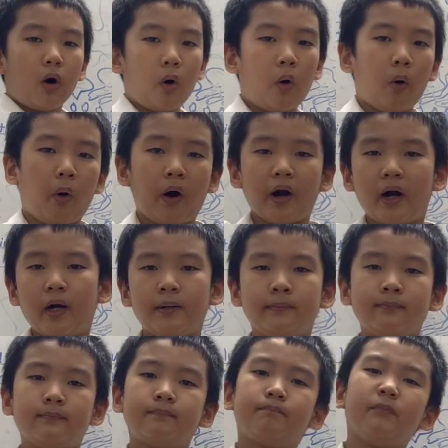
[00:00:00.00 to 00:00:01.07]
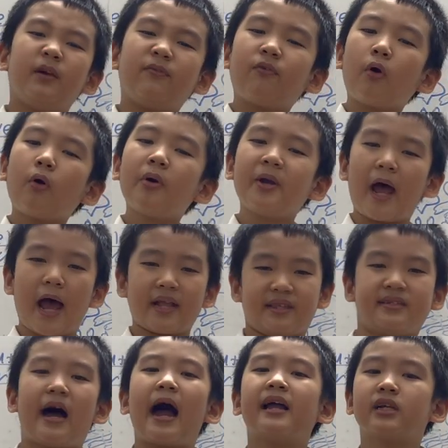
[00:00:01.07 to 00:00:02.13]
Or before that,
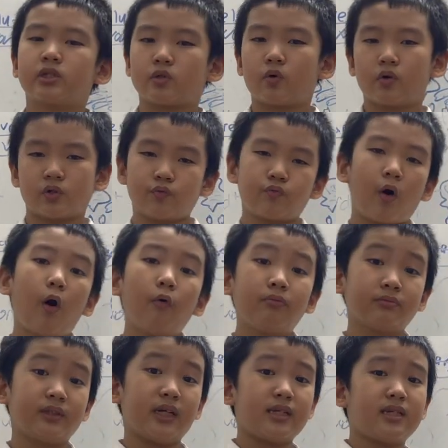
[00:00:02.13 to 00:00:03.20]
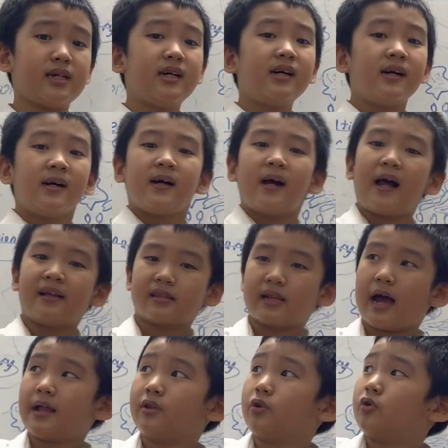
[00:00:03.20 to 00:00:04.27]
dinosaurs roamed it, and
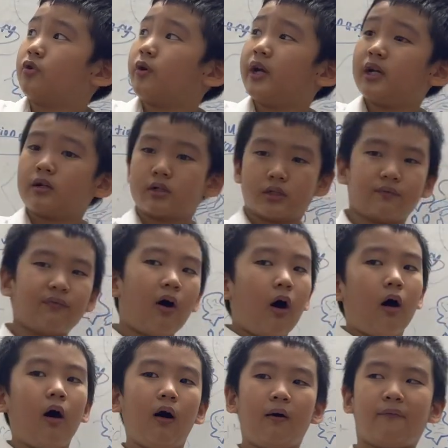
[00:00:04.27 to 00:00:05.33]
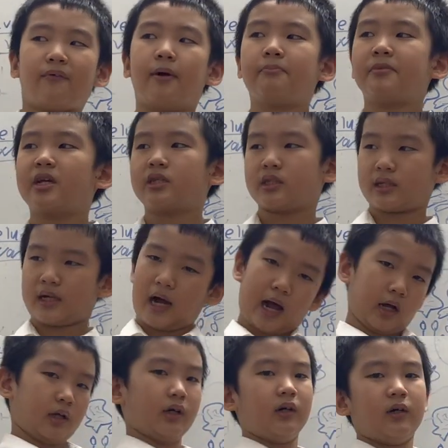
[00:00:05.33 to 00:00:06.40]
then craters fall from the sky,
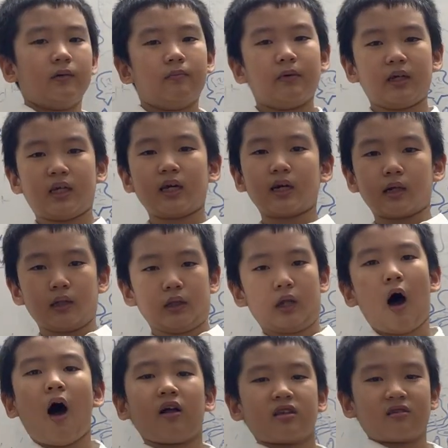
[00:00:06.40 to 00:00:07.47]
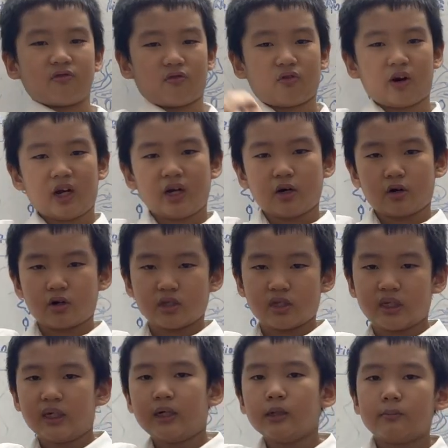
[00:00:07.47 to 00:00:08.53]
making lots of craters.
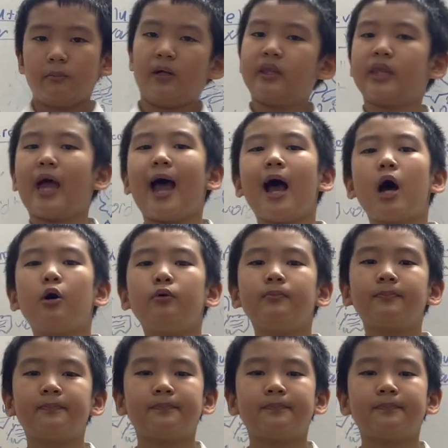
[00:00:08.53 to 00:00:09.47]
But now,